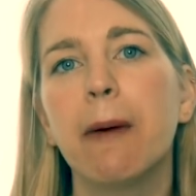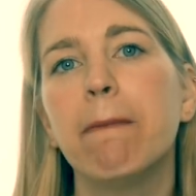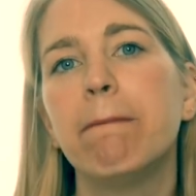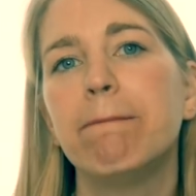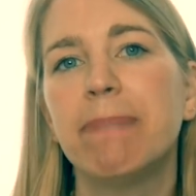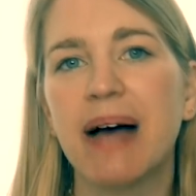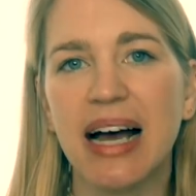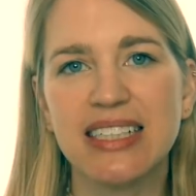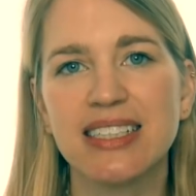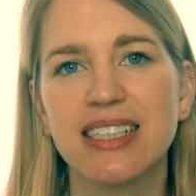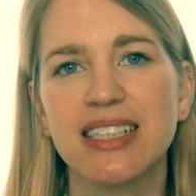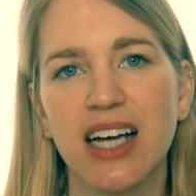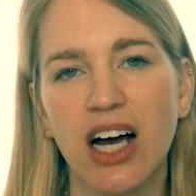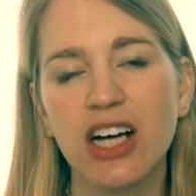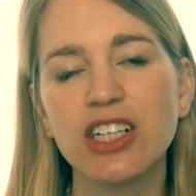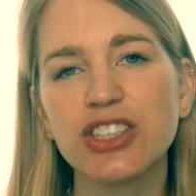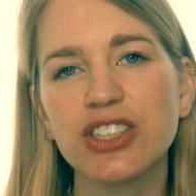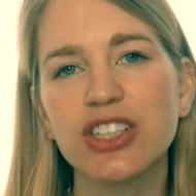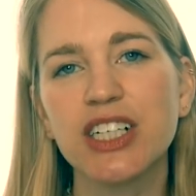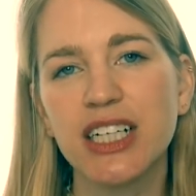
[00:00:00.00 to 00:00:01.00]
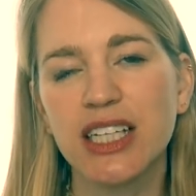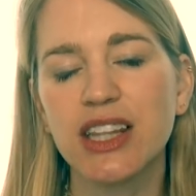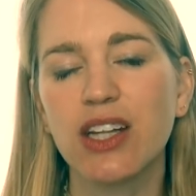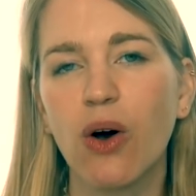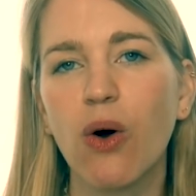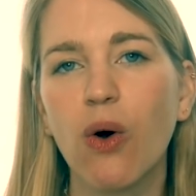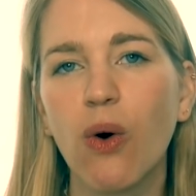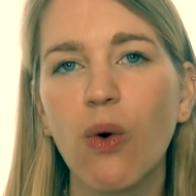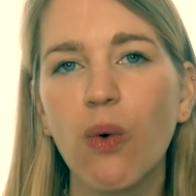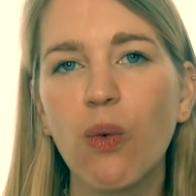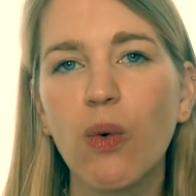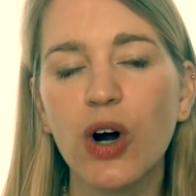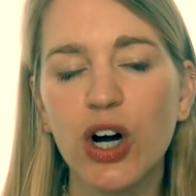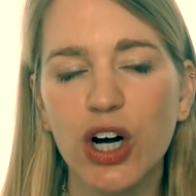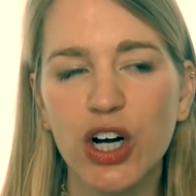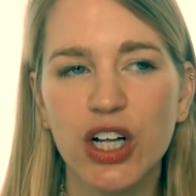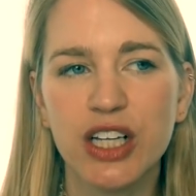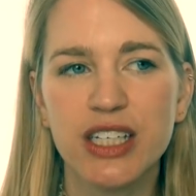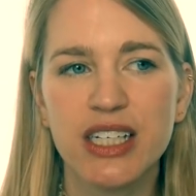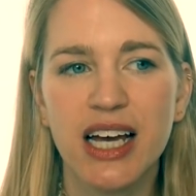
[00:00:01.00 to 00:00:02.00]
the best country in the whole
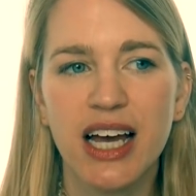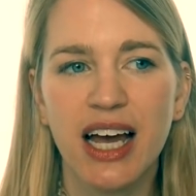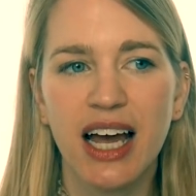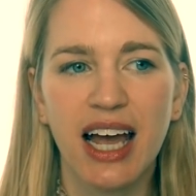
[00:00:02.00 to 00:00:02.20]
world.